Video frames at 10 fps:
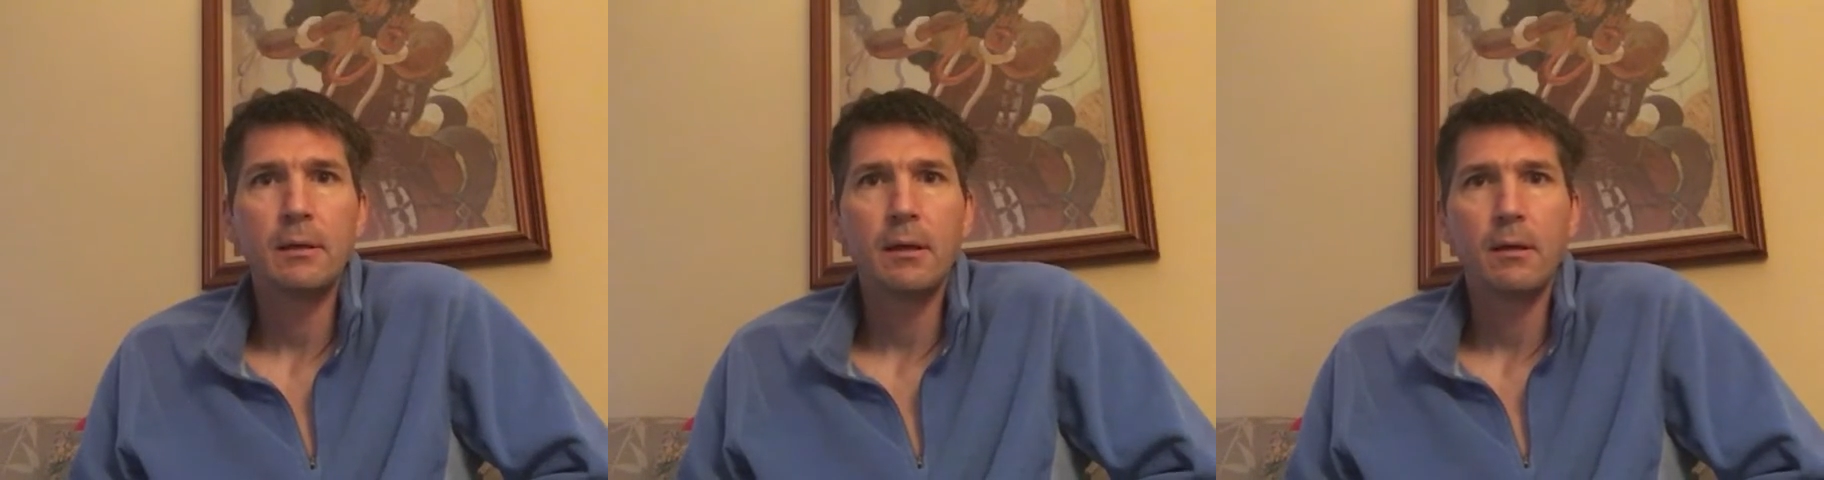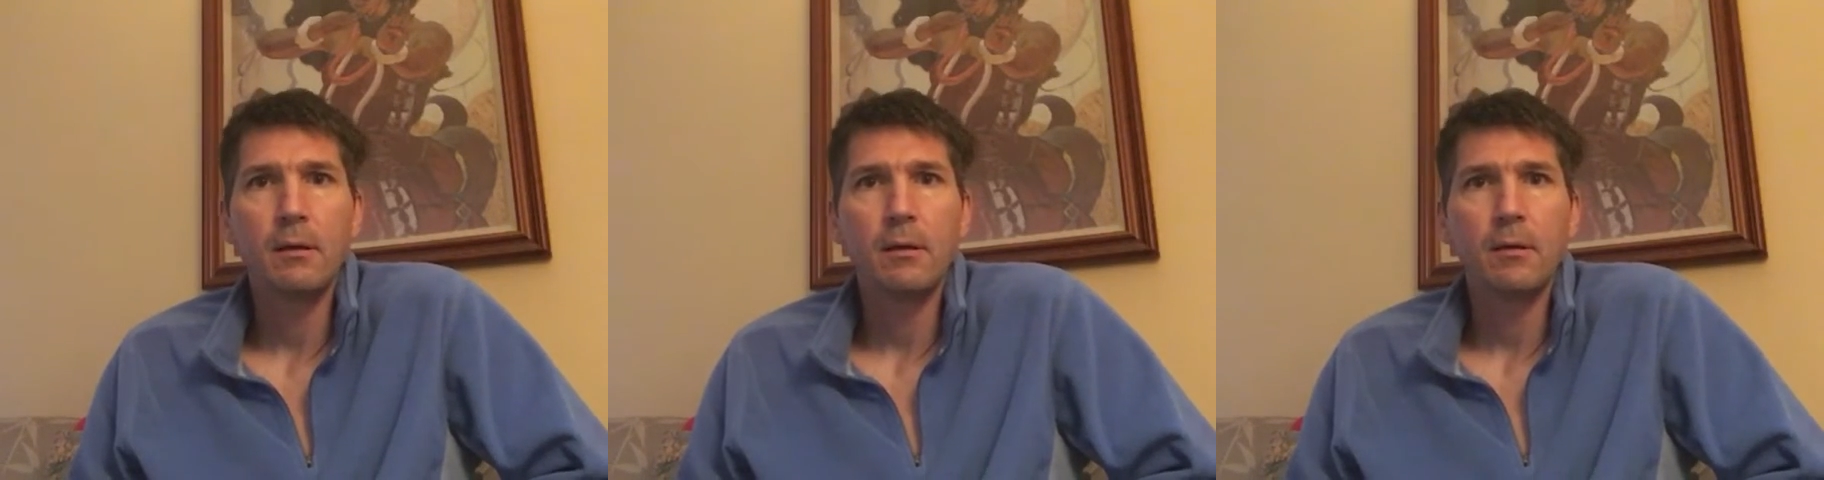
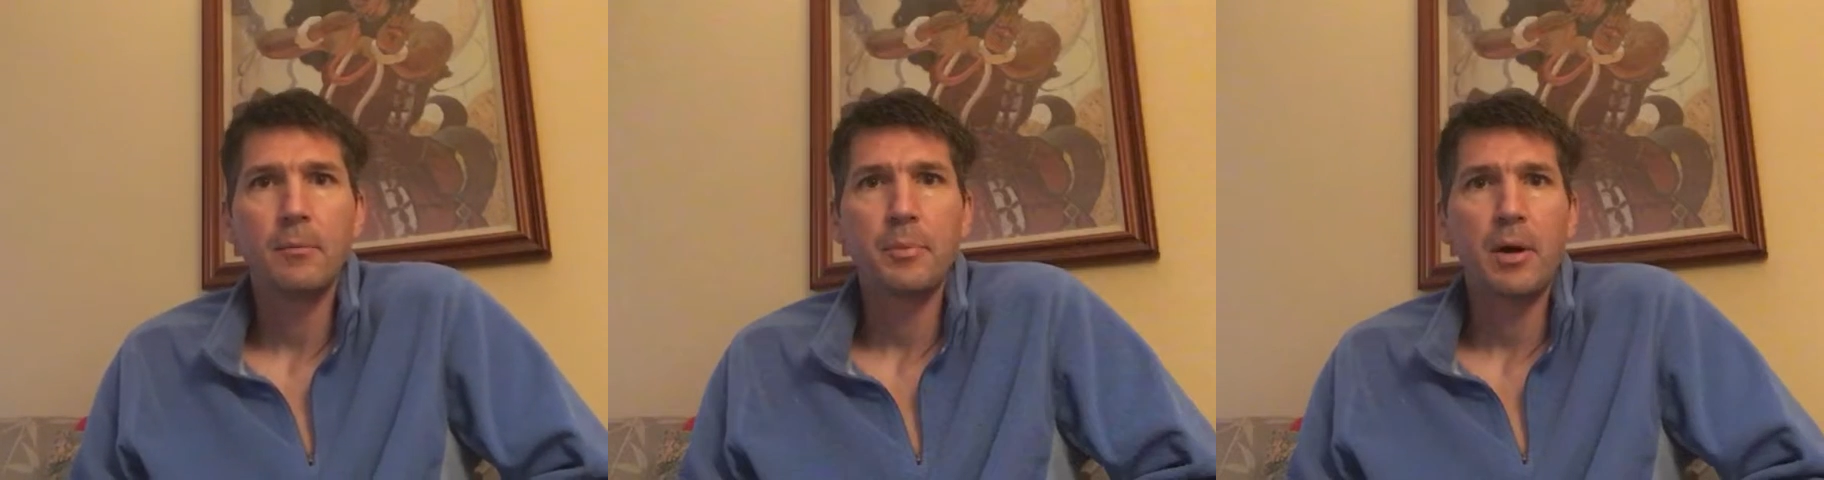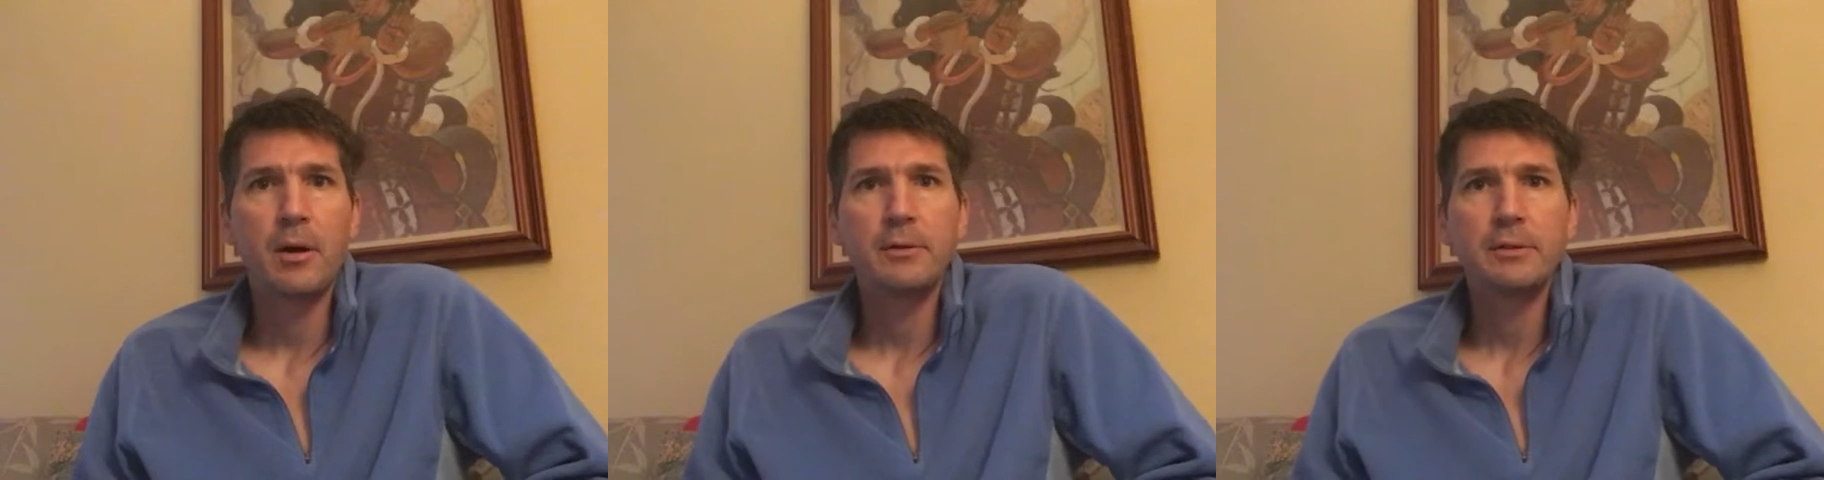our
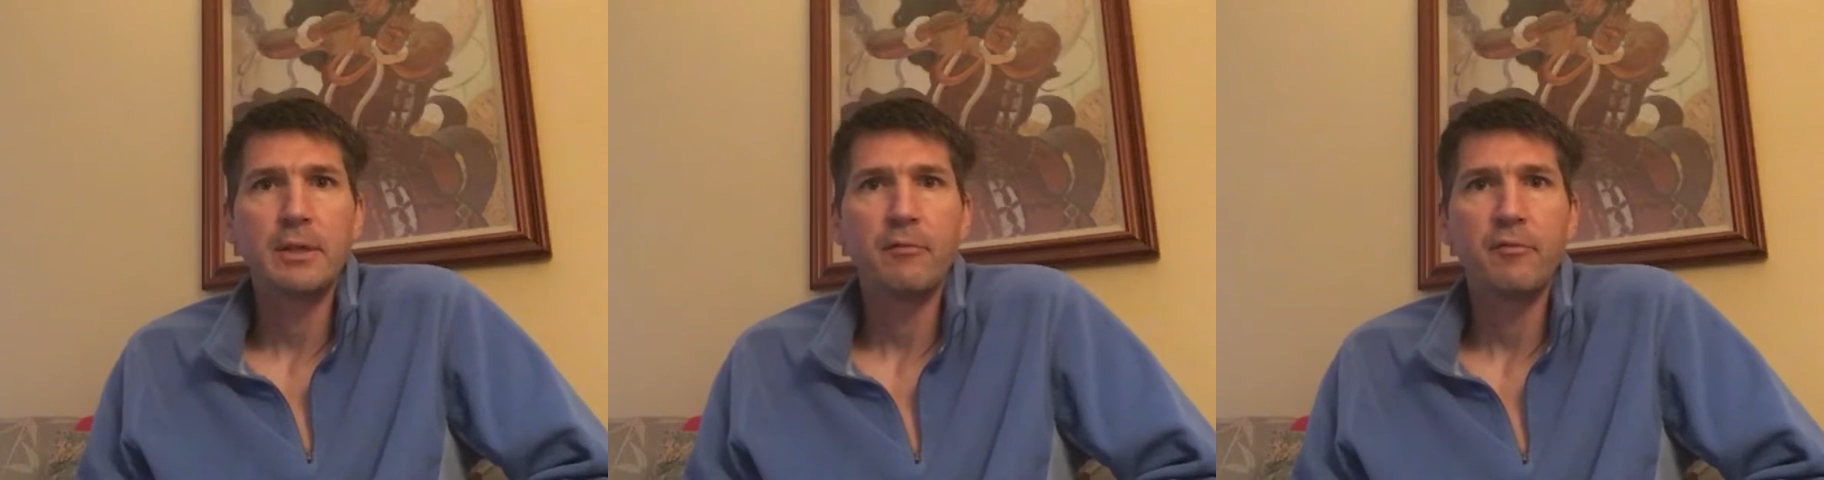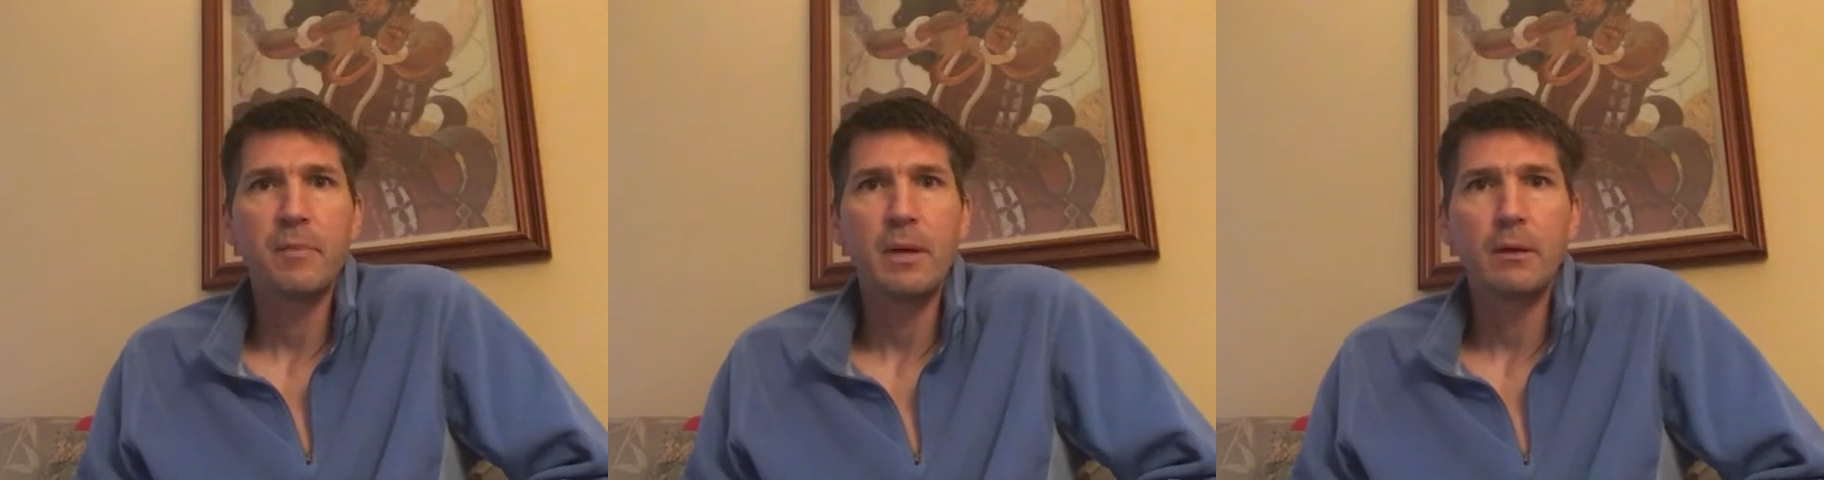progress that we've
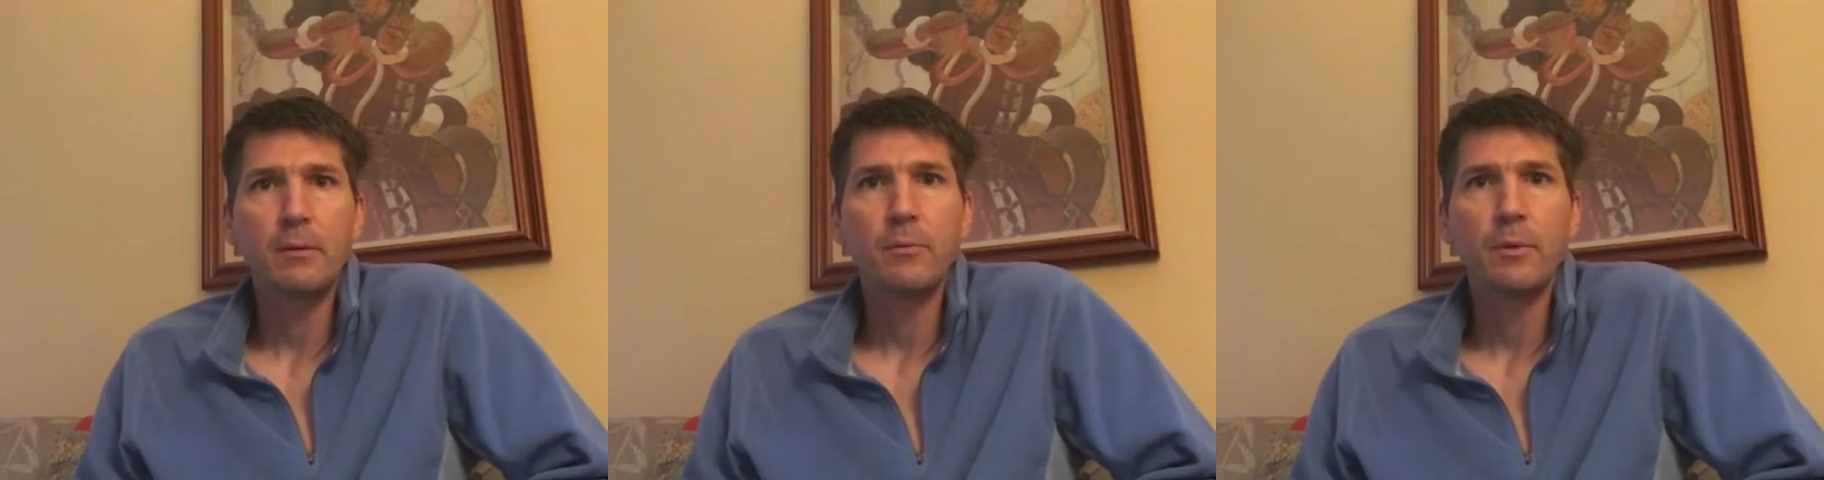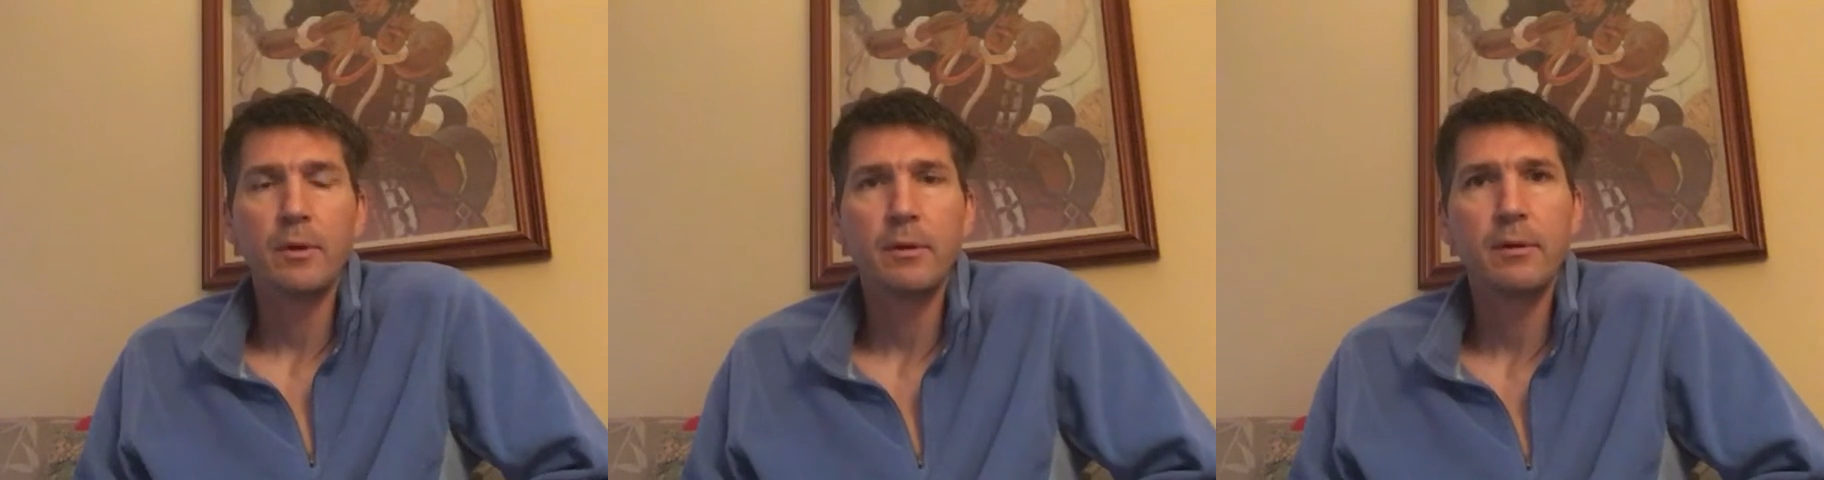made
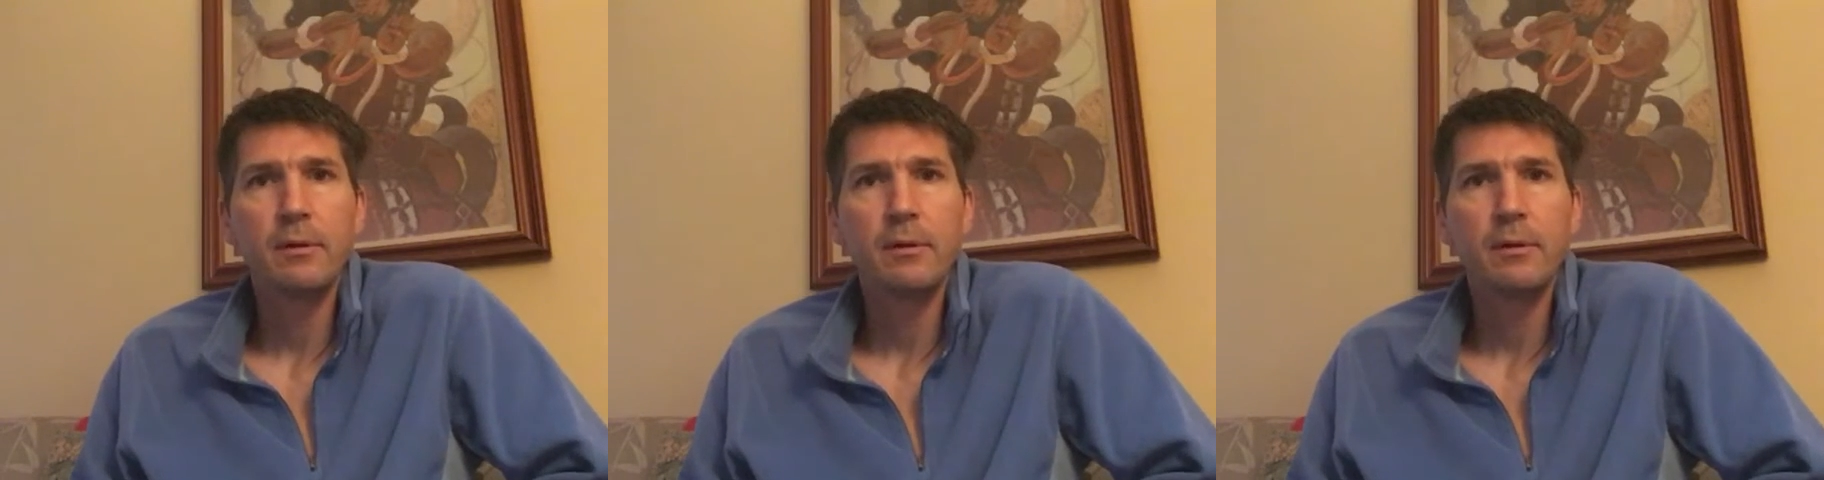with